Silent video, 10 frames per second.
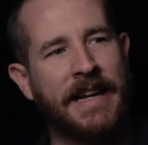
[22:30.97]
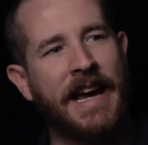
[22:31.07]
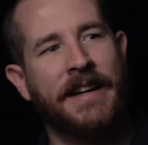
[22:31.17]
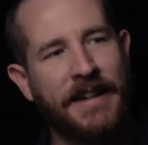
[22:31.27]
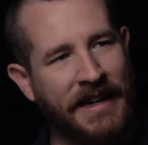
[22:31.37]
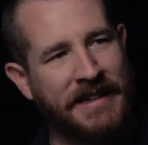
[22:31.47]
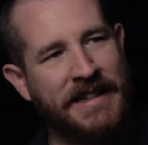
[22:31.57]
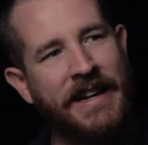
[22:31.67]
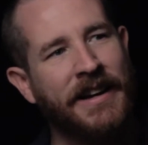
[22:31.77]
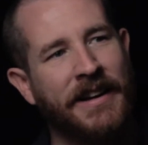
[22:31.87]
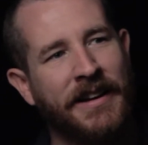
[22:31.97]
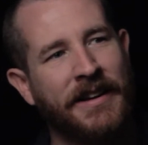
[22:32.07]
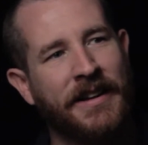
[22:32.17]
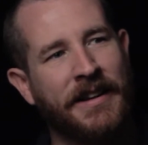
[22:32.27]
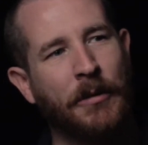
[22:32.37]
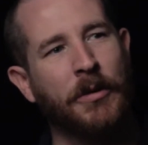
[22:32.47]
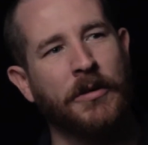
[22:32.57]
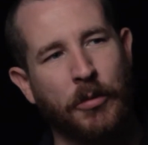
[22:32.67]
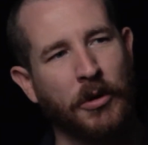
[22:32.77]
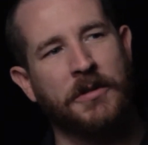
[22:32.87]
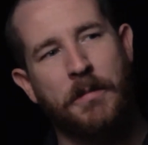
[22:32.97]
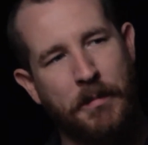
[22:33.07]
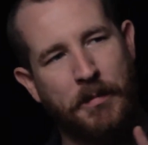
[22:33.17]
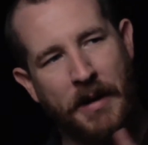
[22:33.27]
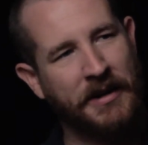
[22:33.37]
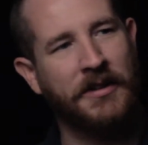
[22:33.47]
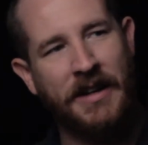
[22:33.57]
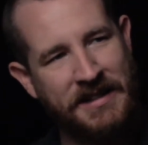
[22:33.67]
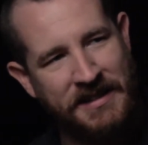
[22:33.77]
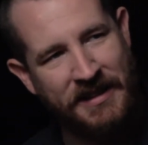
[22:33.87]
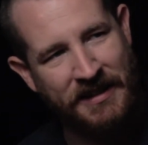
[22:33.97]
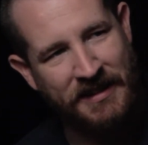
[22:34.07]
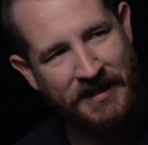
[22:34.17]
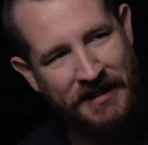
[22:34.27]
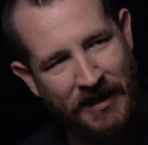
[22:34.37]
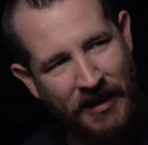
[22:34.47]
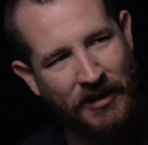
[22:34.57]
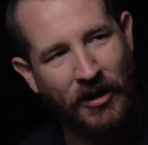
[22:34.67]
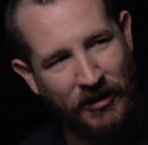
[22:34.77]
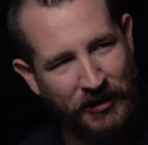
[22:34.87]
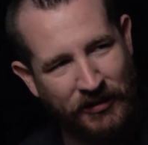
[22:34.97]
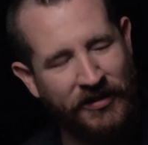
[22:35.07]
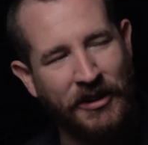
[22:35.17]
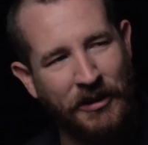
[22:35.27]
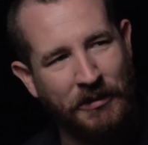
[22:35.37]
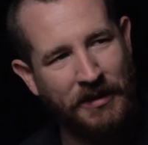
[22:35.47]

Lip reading: he had an idea that would have worked better as a longer film.